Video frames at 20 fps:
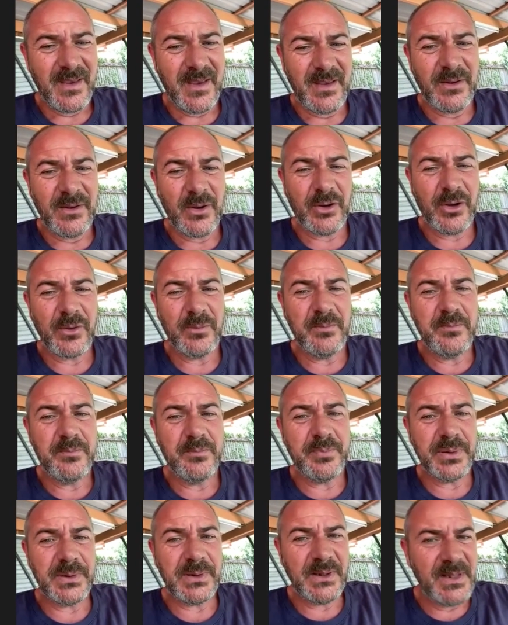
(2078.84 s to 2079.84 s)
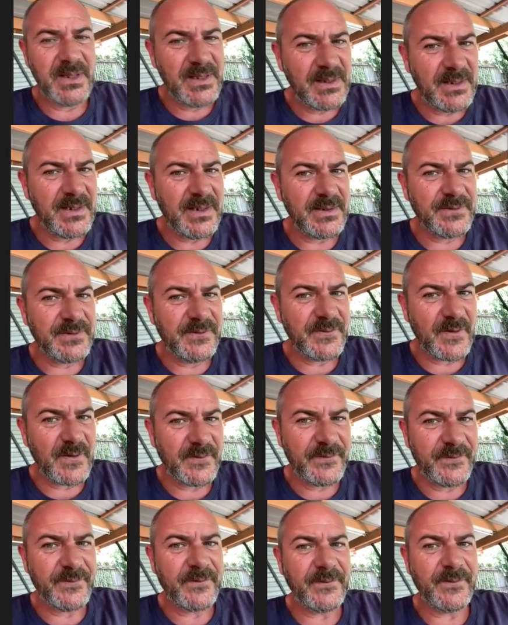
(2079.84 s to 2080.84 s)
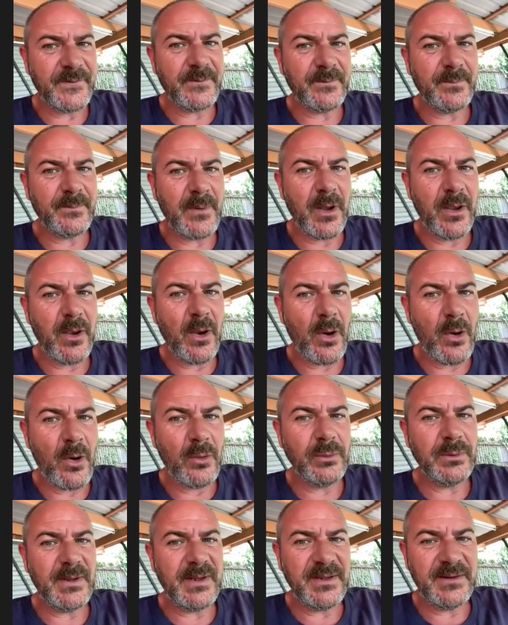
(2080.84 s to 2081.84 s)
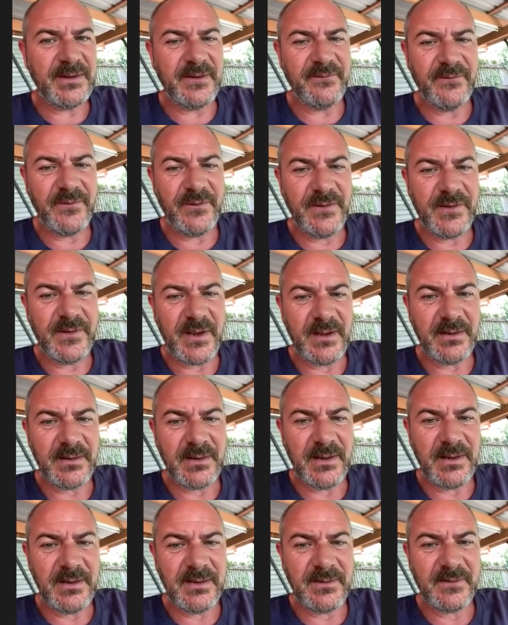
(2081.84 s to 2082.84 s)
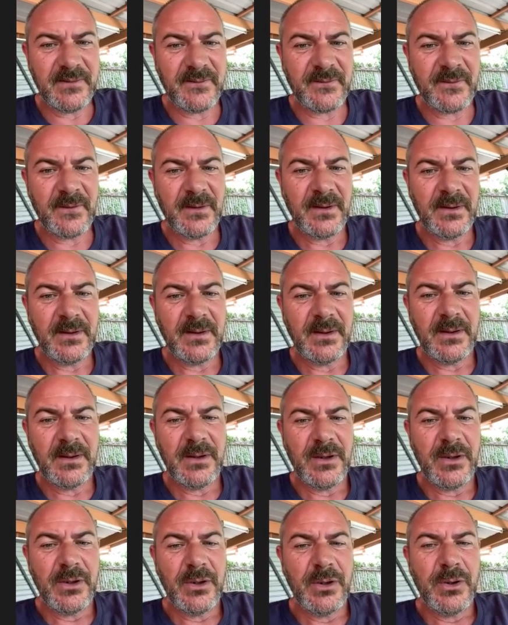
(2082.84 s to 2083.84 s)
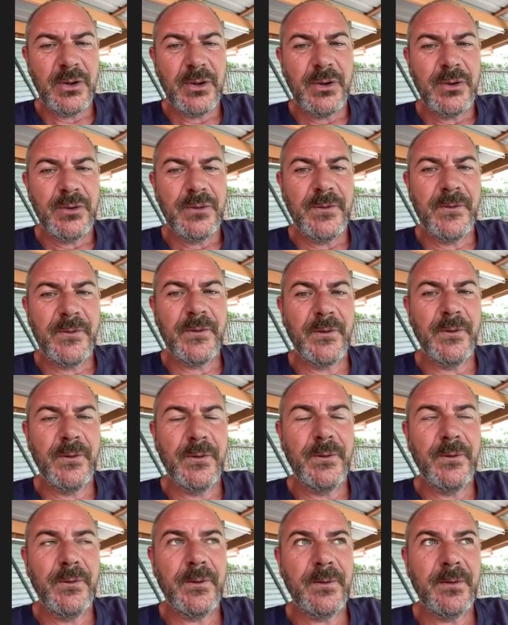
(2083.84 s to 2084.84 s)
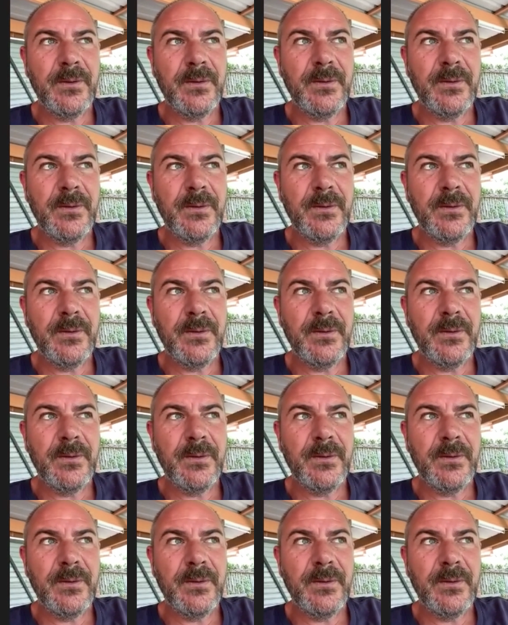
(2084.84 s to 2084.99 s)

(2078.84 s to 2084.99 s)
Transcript: And I completely adjusted my whole interview techniques to